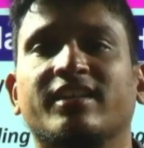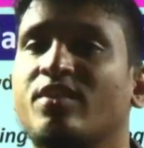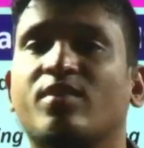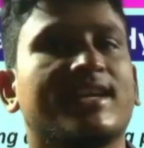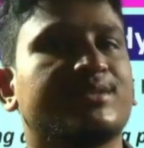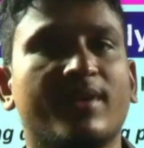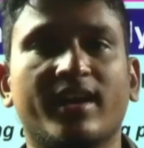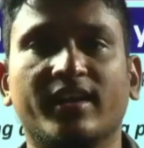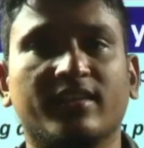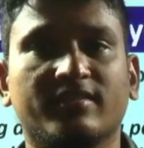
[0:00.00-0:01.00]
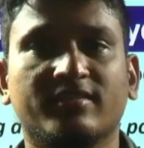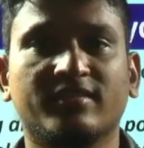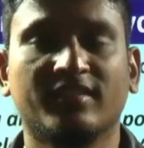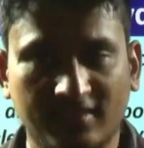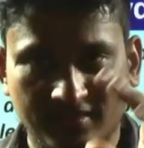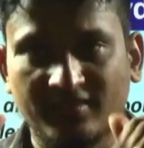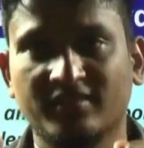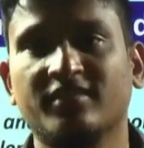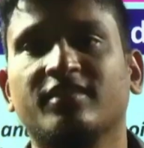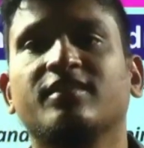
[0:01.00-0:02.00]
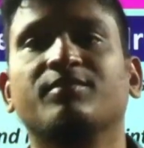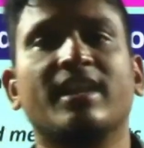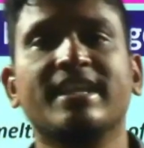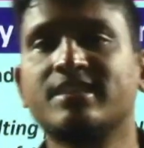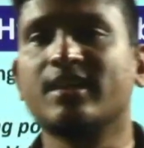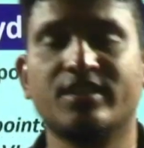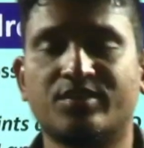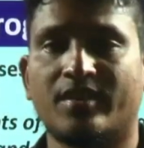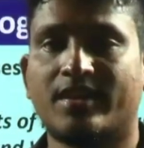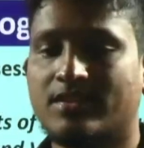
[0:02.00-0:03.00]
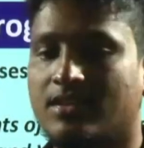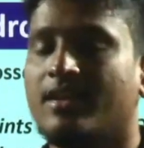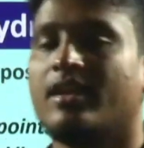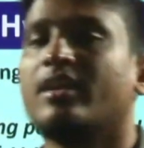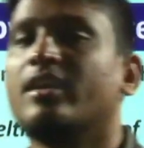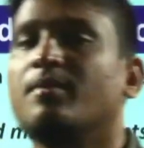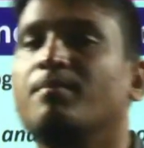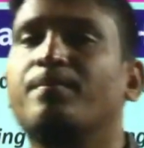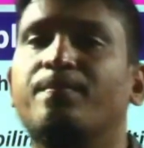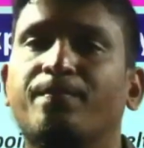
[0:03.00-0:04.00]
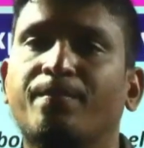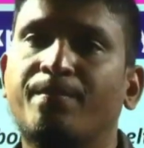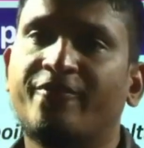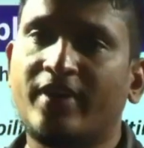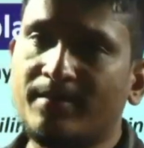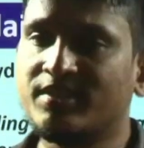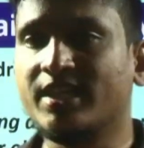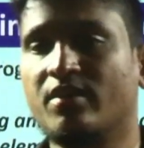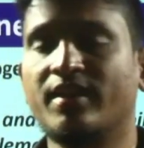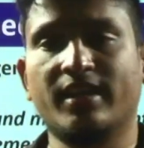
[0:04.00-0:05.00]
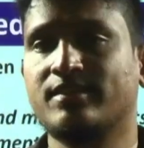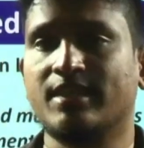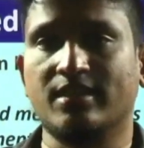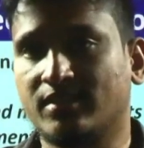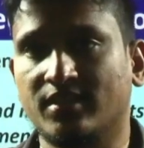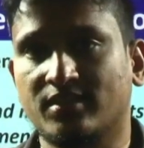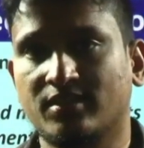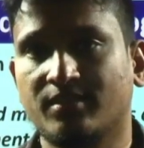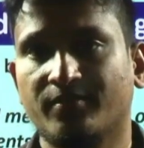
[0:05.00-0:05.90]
are not expanding. The reason is, students, from 0 degrees Celsius,